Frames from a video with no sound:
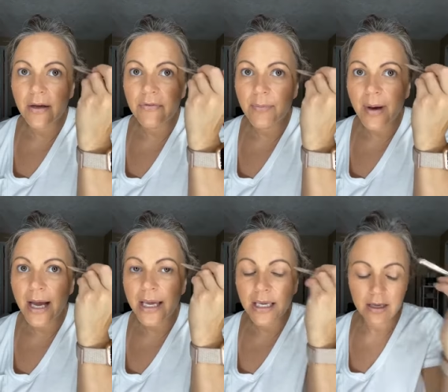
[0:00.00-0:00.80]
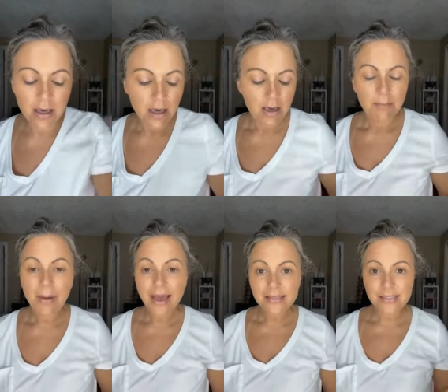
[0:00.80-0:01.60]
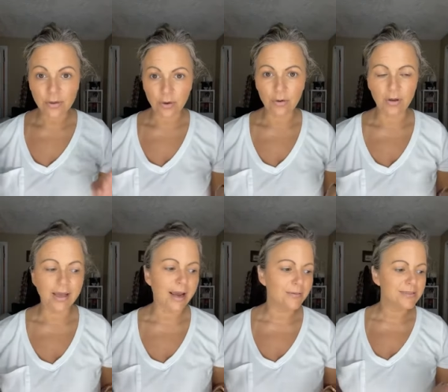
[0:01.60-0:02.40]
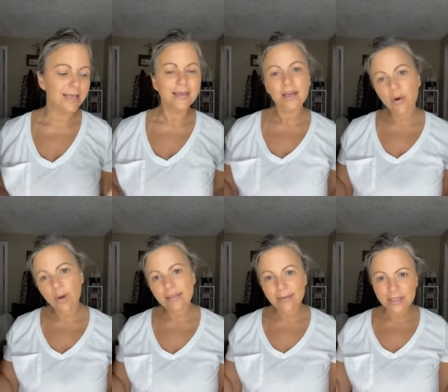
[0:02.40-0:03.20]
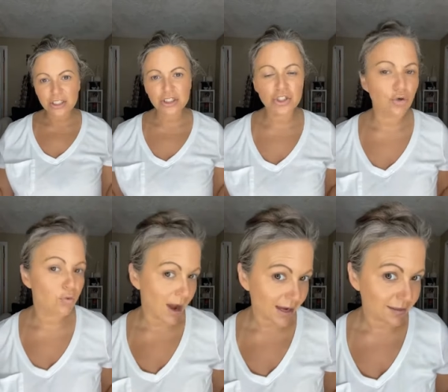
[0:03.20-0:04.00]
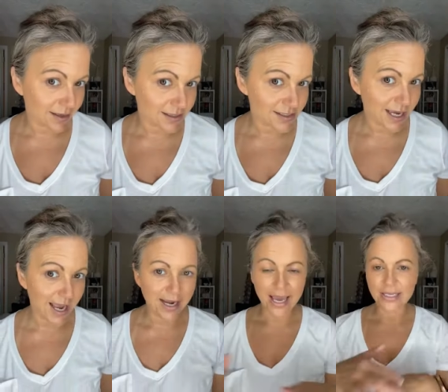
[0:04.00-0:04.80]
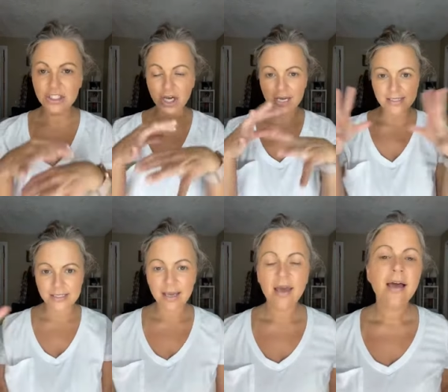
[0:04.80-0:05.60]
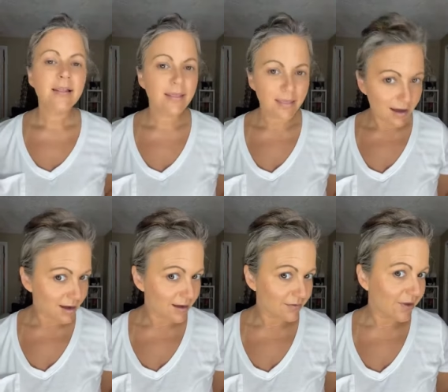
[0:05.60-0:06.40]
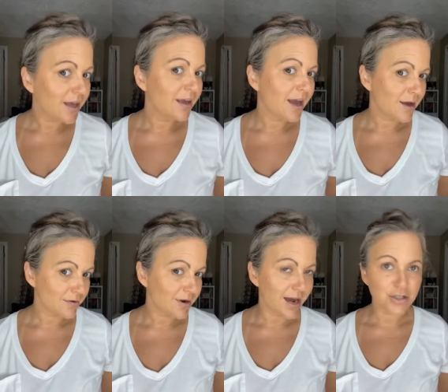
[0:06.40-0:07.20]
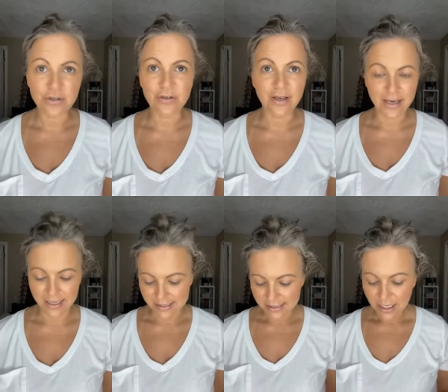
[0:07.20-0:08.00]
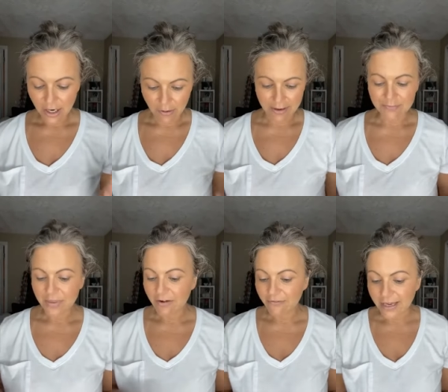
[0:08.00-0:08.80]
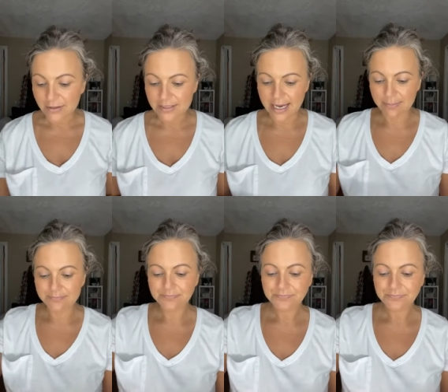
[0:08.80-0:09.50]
of my pencil and I was like, you know what, let me just try this. And I just love how natural it is. Okay, final step,